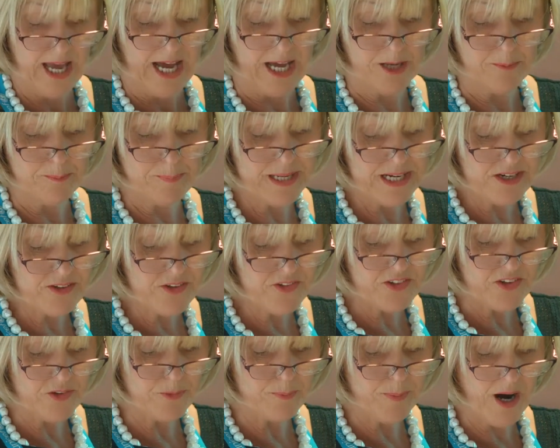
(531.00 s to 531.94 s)
and
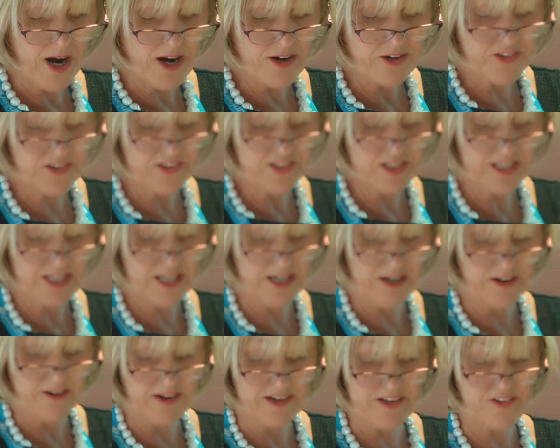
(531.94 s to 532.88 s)
parents as partners in
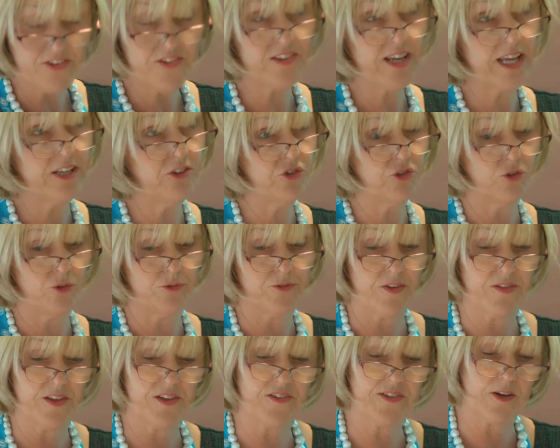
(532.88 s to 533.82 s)
care are essential
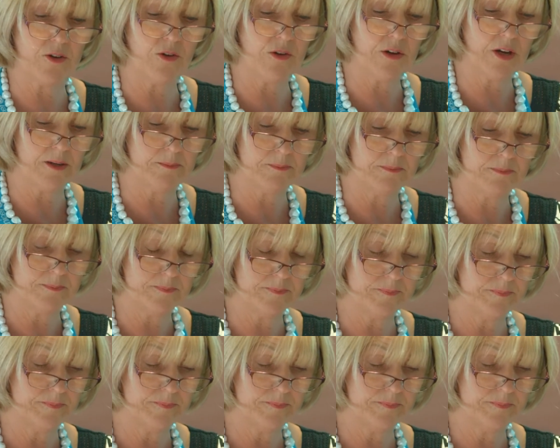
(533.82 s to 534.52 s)
for this outcome.